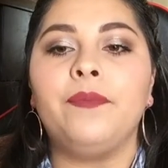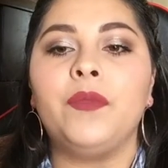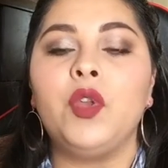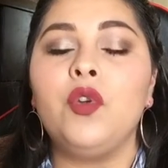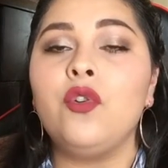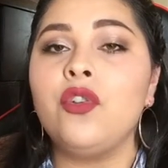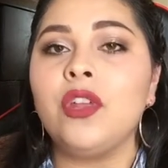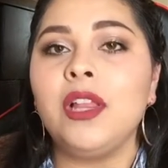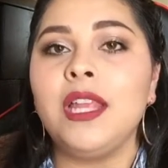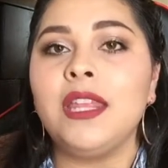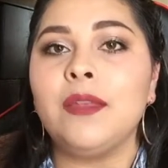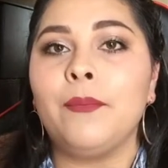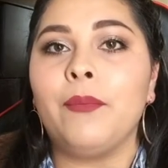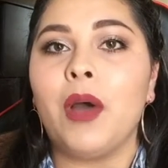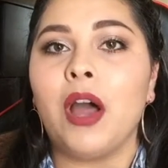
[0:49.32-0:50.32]
usually
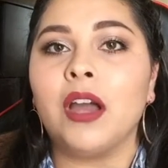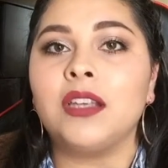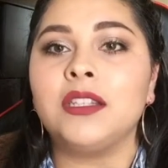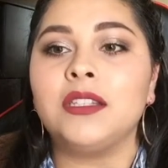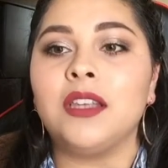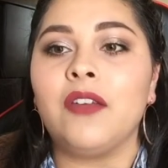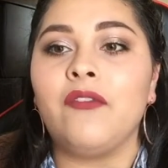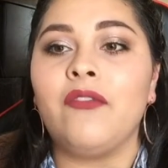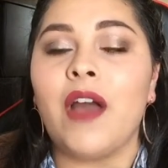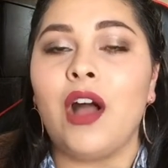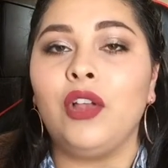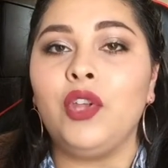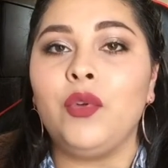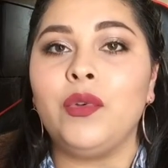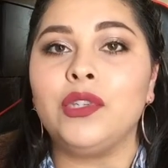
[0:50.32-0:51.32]
the box
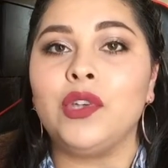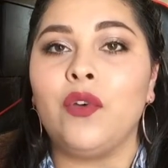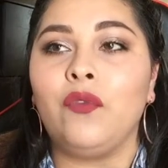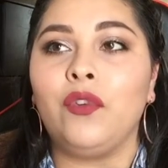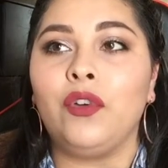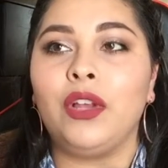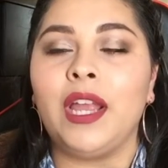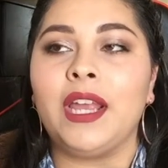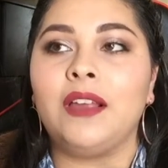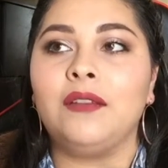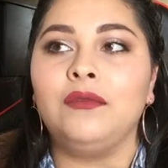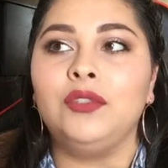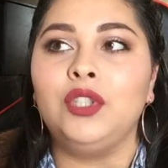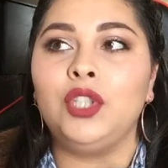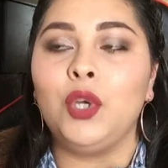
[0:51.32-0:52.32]
value is over like
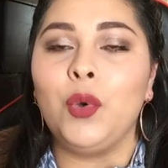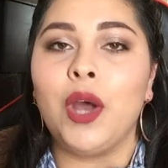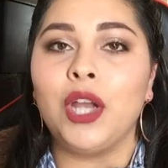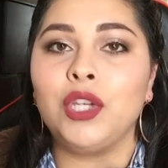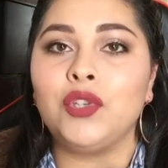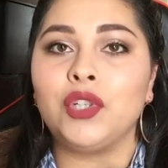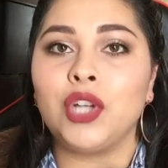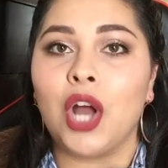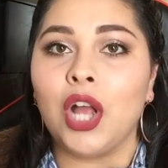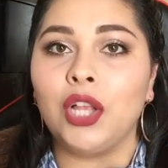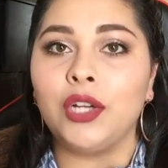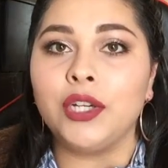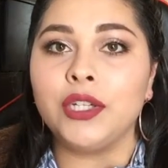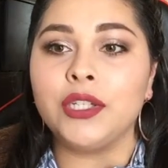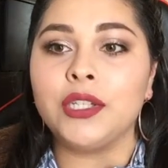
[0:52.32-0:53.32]

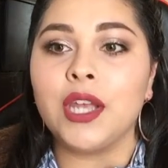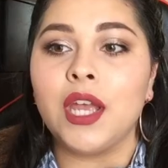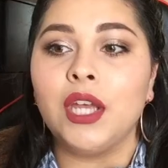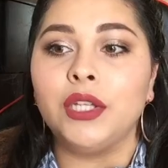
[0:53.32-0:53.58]
$200.